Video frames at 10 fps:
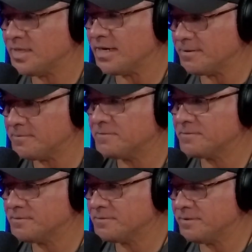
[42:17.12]
Yeah.
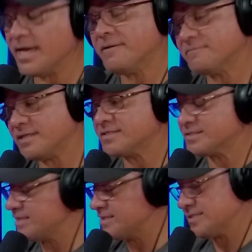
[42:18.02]
Yeah. That's
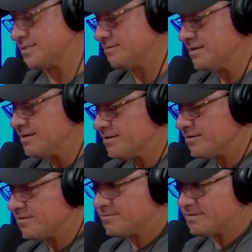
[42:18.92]
that's and that's it.
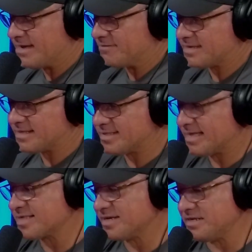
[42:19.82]
Yeah. That
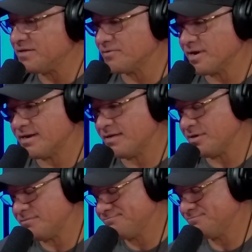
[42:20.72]
that's ideal, right? I
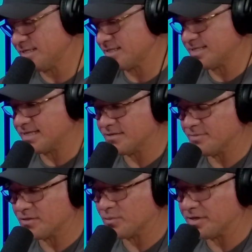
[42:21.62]
mean, that's that's the
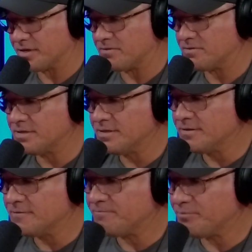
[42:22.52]
best way to go.
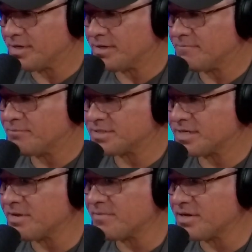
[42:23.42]
Yeah. But but
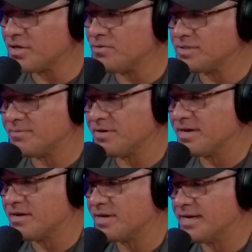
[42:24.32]
tell me about you. Tell me
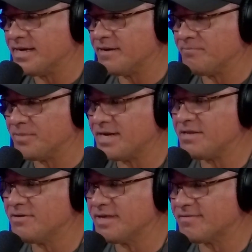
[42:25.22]
about um how do
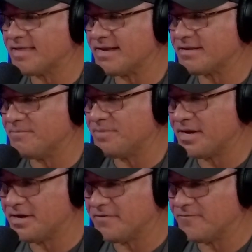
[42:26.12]
you get that
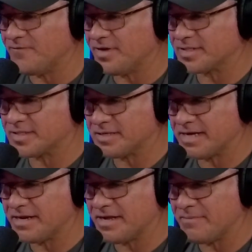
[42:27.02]
competitive fix?
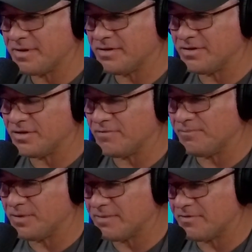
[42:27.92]
How, I mean, you know,
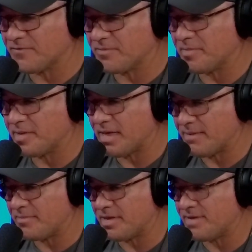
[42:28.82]
coming from an
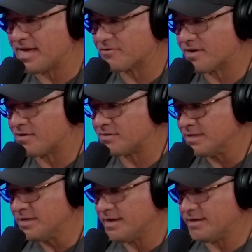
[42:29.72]
MMA background,
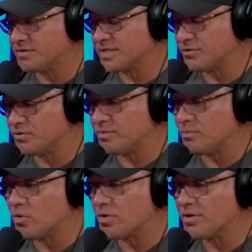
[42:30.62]
it looks like you're doing
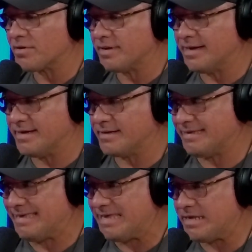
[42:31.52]
more uh
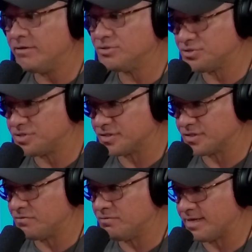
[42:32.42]
gi
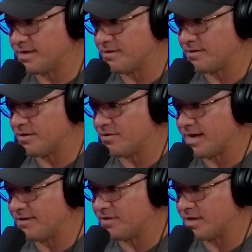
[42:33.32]
jiu-jitsu than, you know,
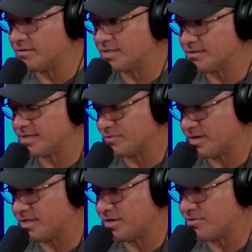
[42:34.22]
anything else because that's what
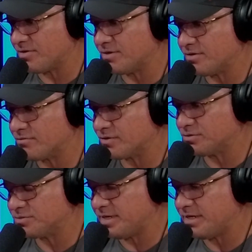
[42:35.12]
I see on your on your
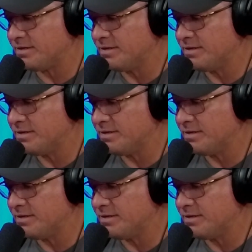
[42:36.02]
social media.